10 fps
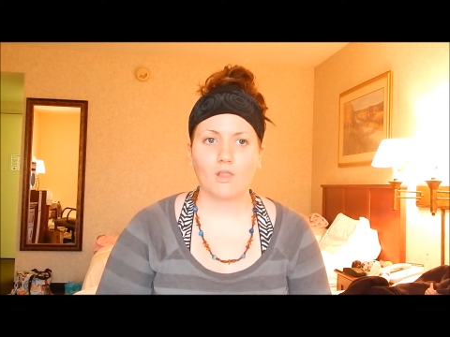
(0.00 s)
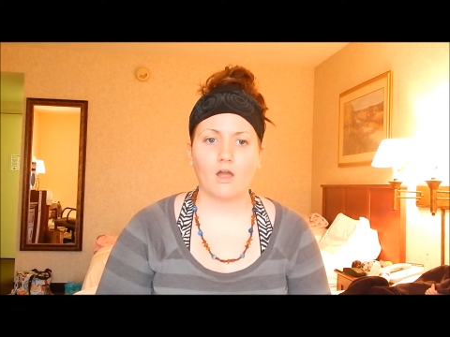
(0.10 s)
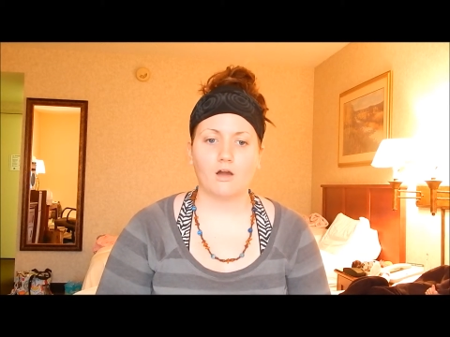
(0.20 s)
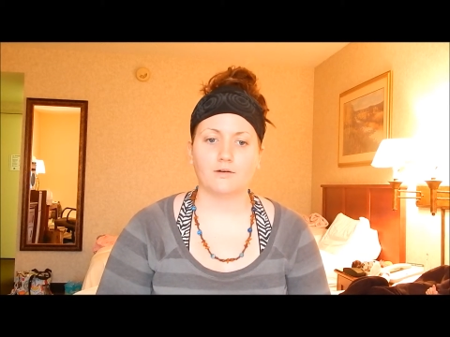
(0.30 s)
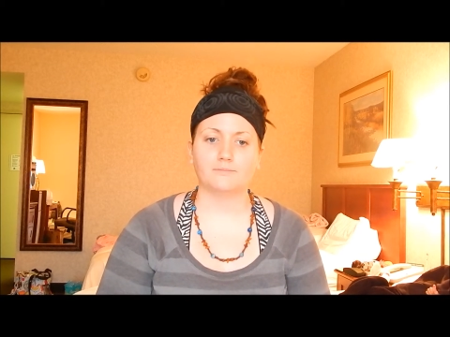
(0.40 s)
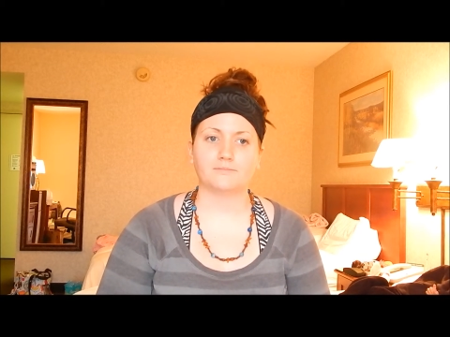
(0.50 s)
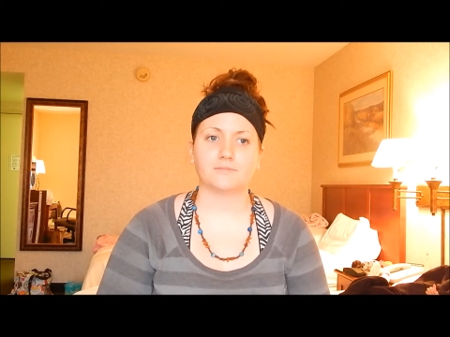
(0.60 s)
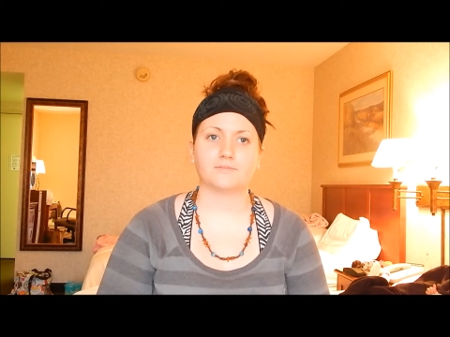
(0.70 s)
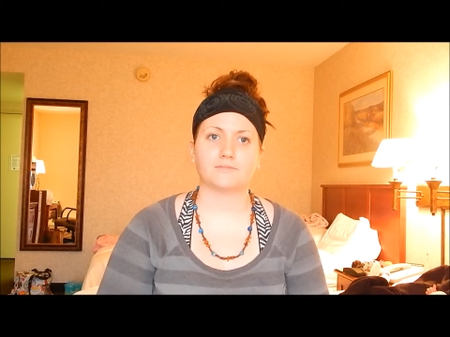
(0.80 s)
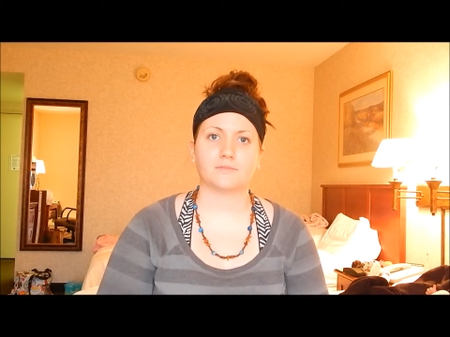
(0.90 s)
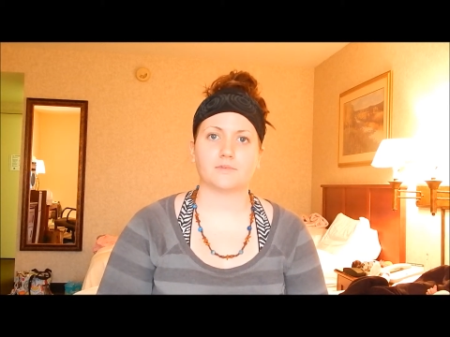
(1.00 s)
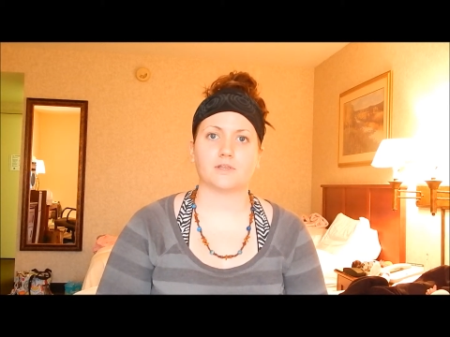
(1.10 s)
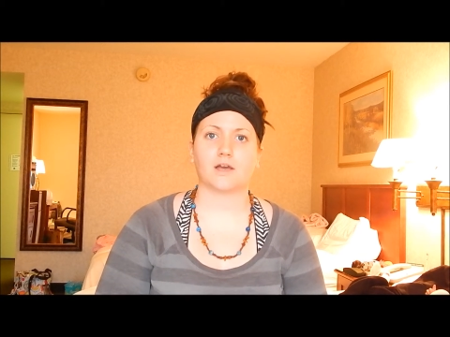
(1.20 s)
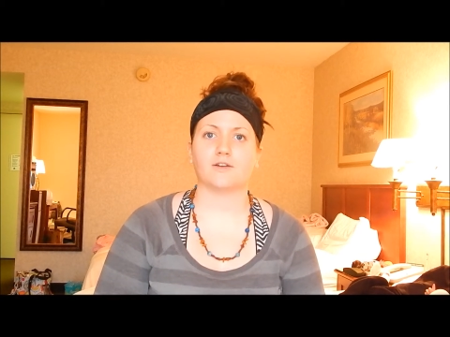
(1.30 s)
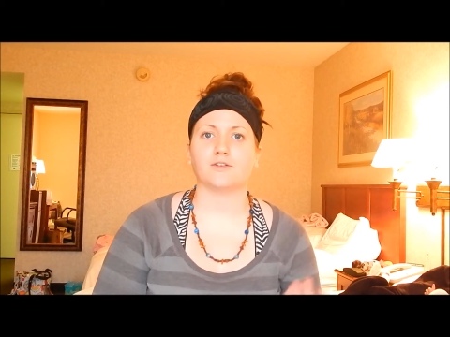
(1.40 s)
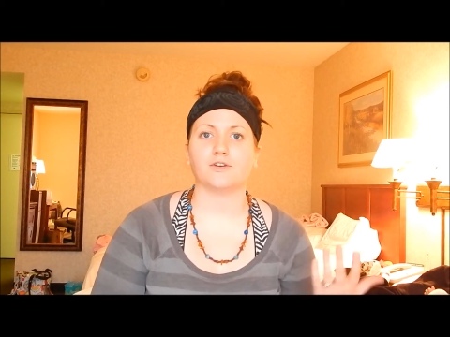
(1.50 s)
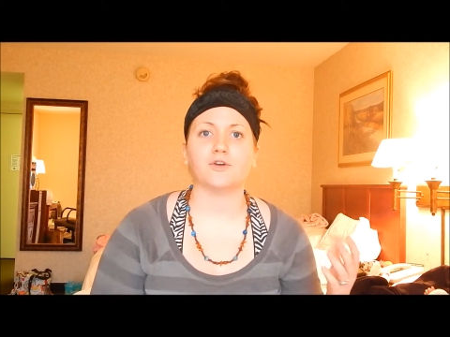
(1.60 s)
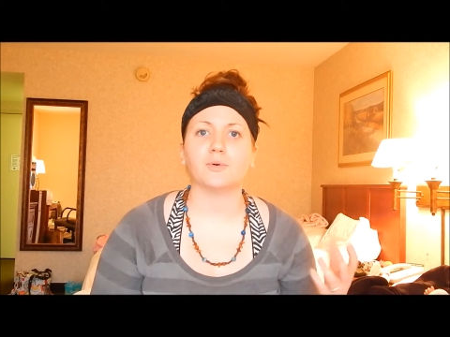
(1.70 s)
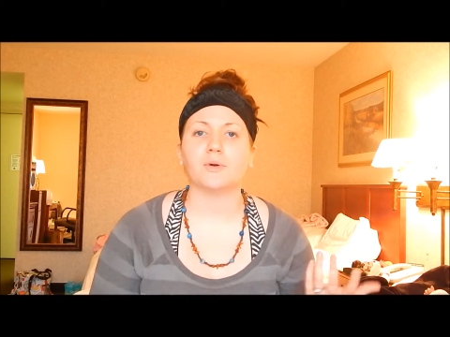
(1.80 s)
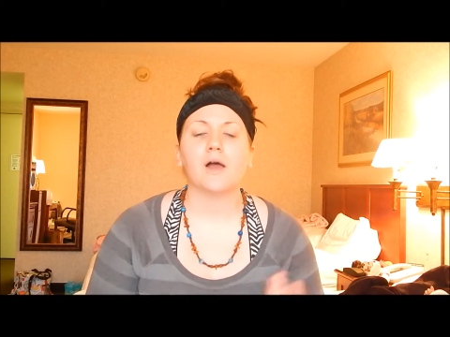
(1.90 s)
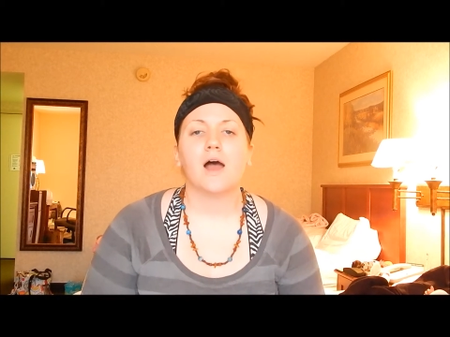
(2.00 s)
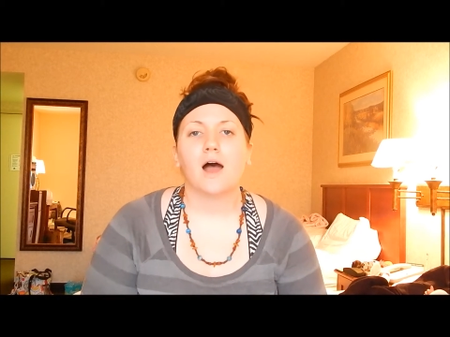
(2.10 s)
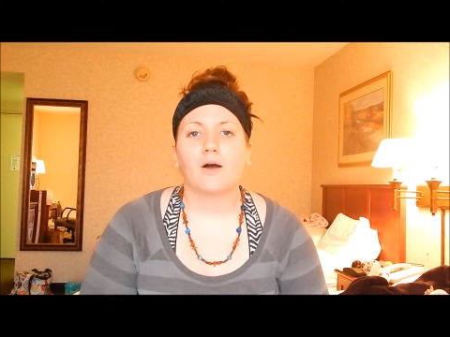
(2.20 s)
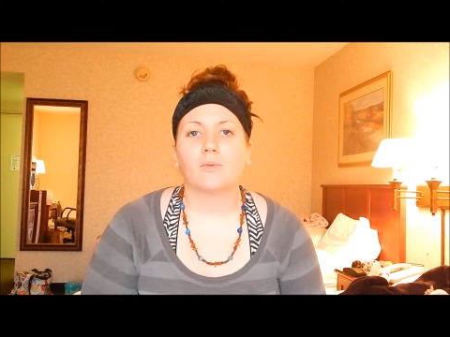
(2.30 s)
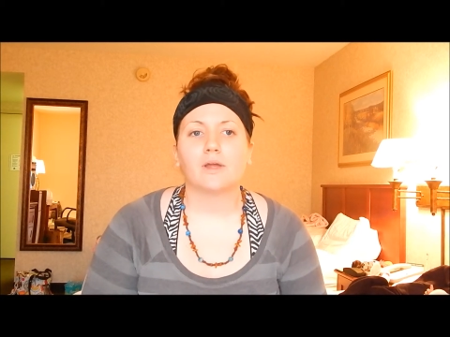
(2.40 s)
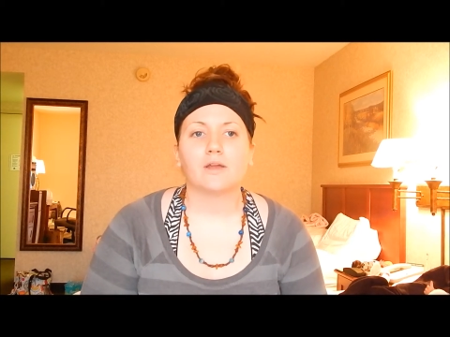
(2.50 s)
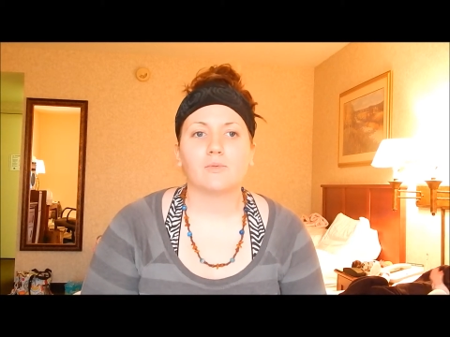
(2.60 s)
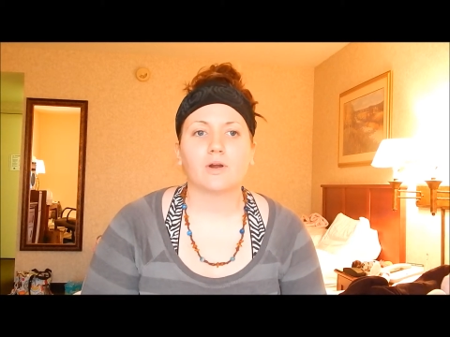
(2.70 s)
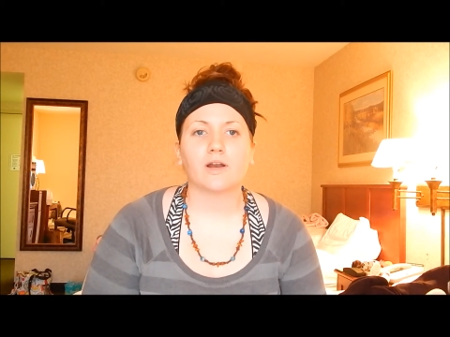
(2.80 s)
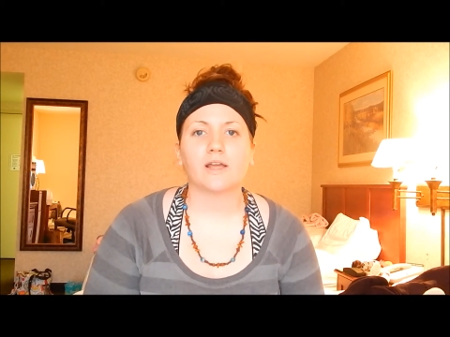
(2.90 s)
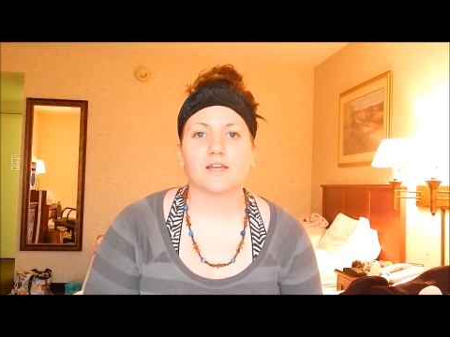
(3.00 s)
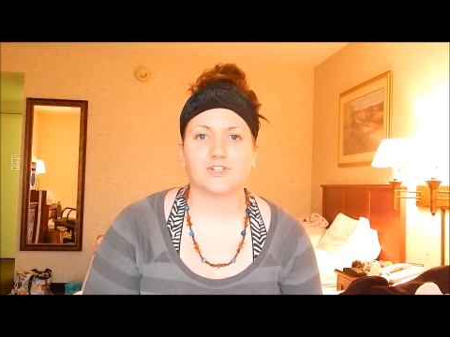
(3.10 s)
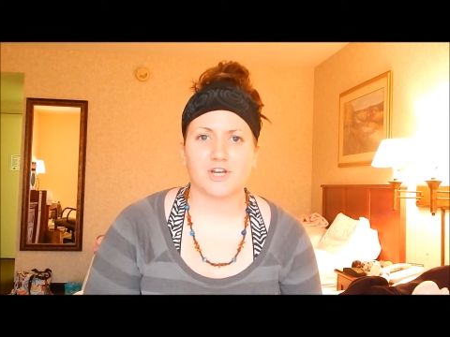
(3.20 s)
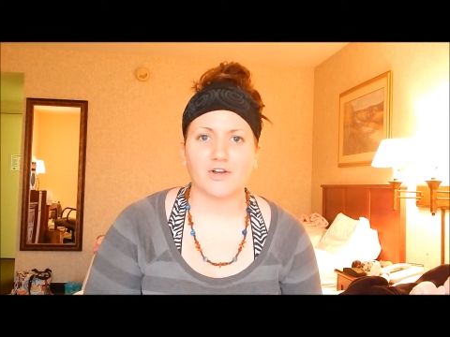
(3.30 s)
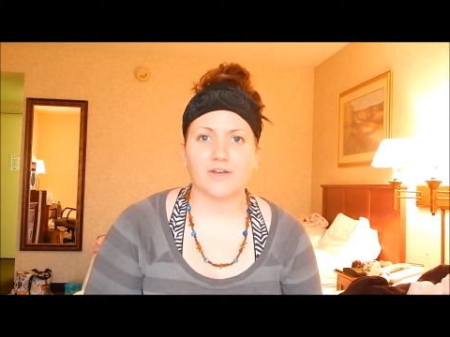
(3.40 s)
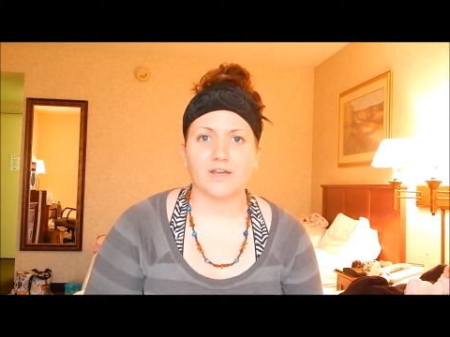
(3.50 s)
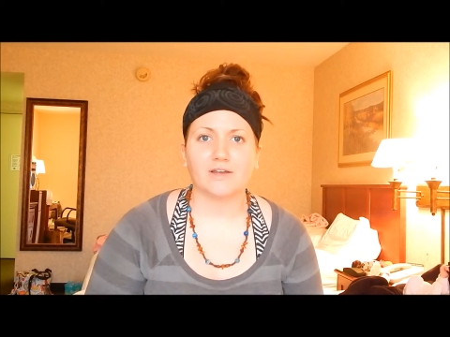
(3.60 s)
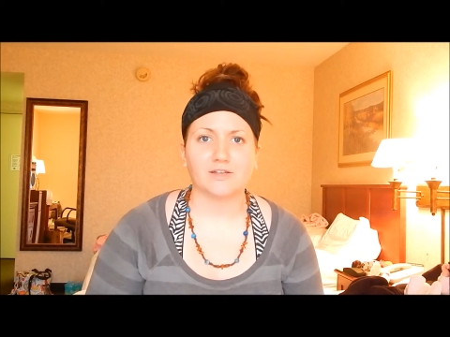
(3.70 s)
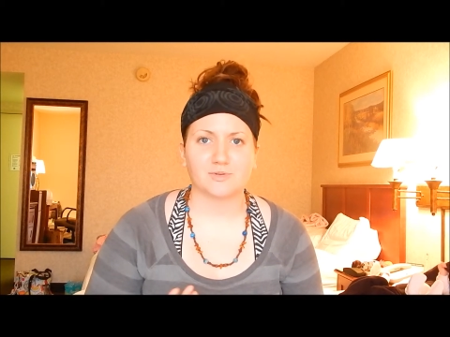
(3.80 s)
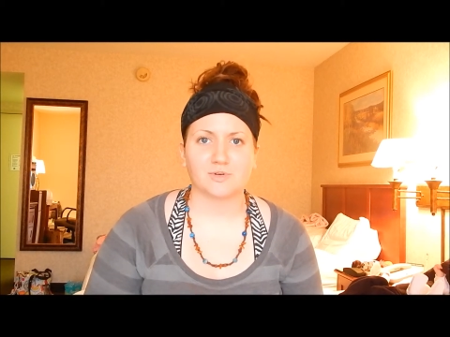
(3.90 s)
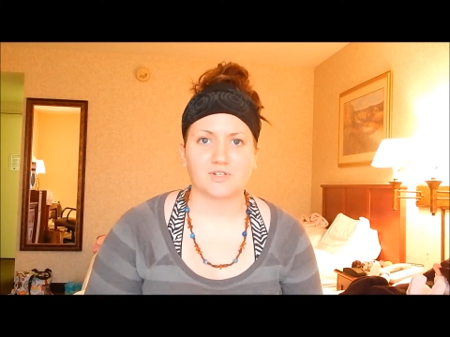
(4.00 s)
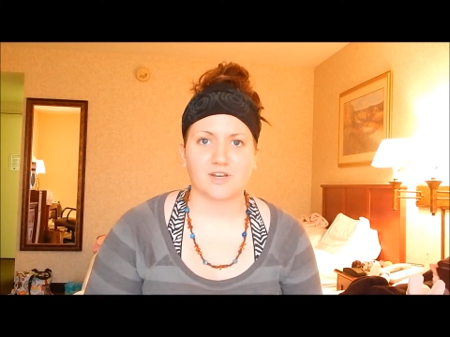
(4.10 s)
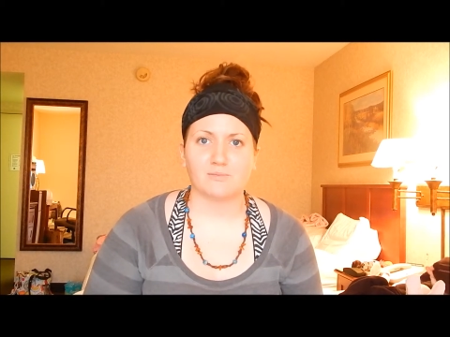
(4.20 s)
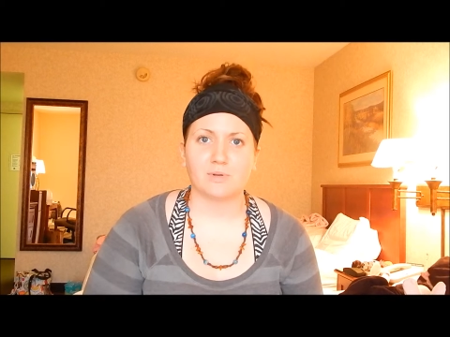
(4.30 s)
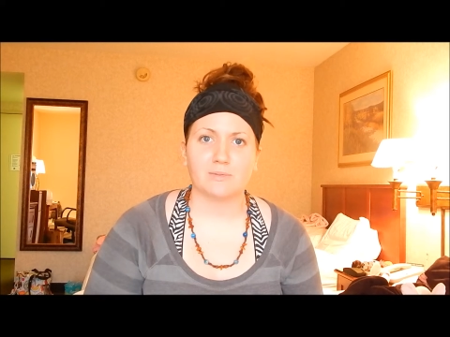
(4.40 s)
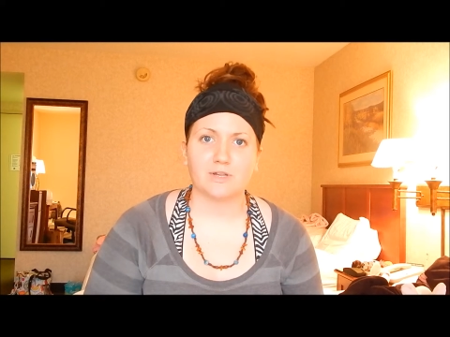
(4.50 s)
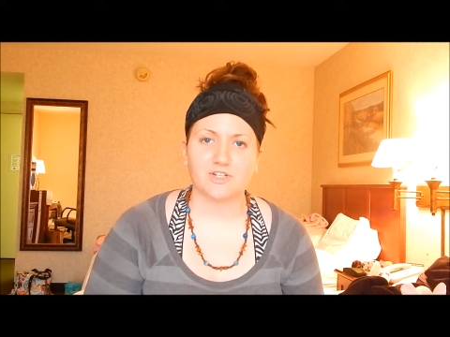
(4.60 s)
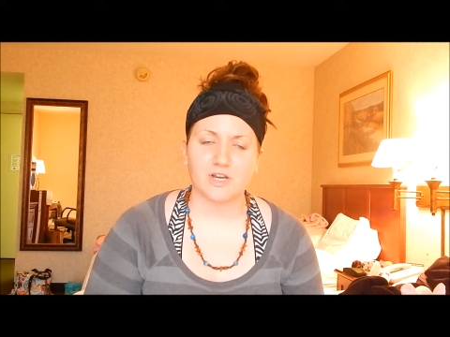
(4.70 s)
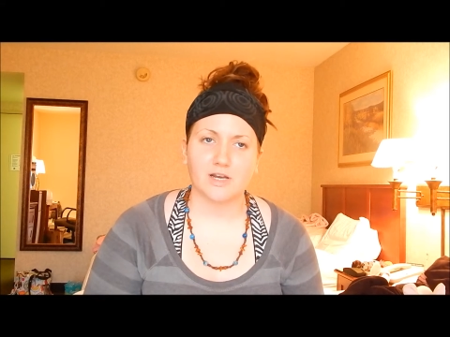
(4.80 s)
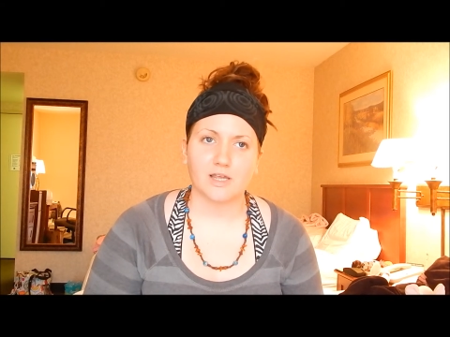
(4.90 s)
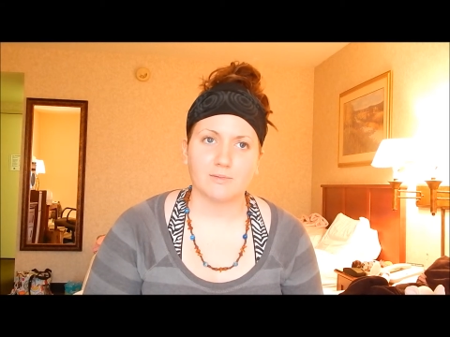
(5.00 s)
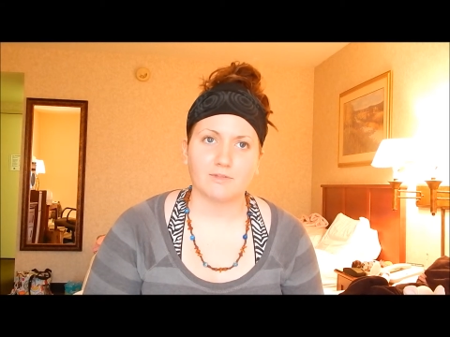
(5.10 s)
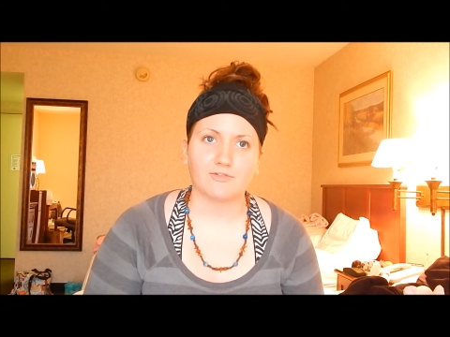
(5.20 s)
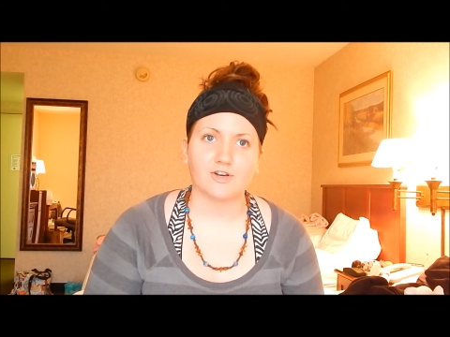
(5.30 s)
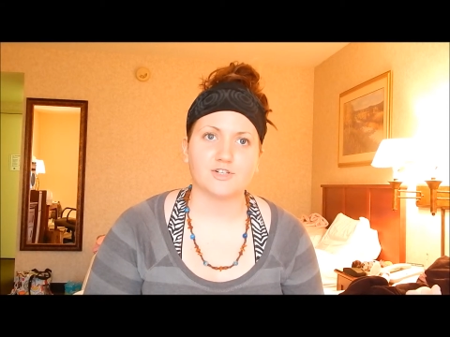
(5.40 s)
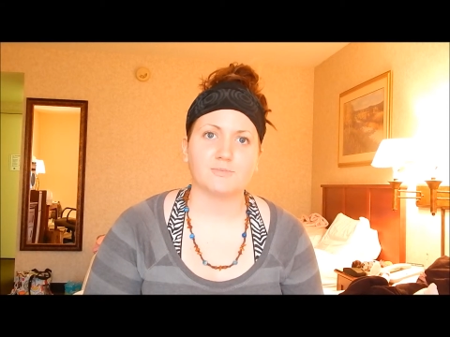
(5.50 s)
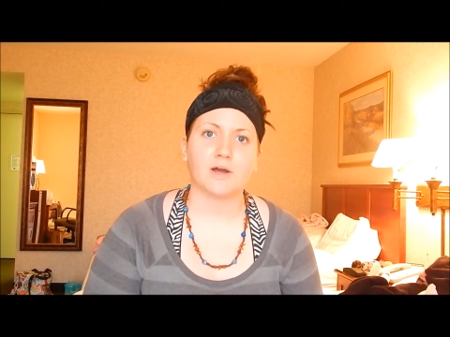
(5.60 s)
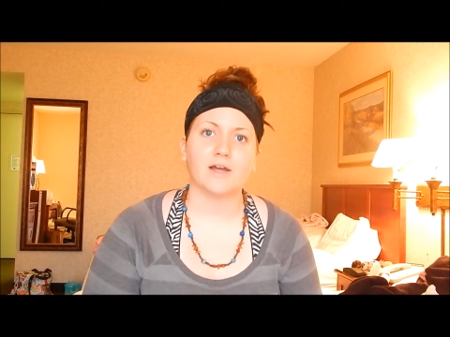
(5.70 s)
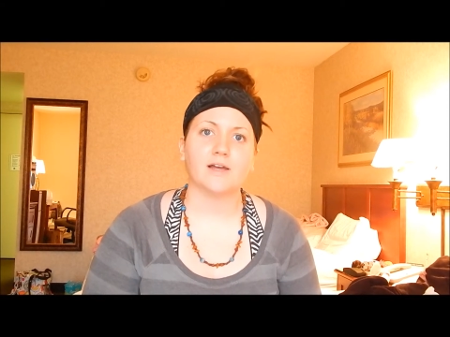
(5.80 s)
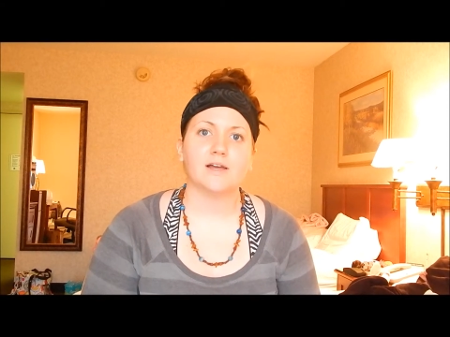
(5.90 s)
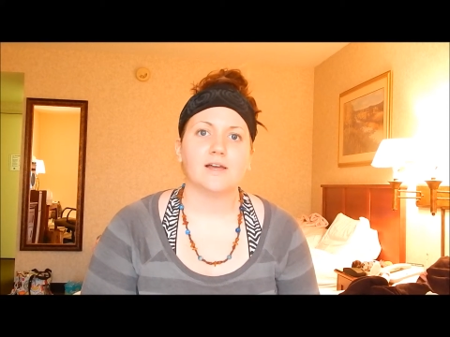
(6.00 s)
I knew we were going to get jelly because we were just going to have PB&J to keep in the fridge, but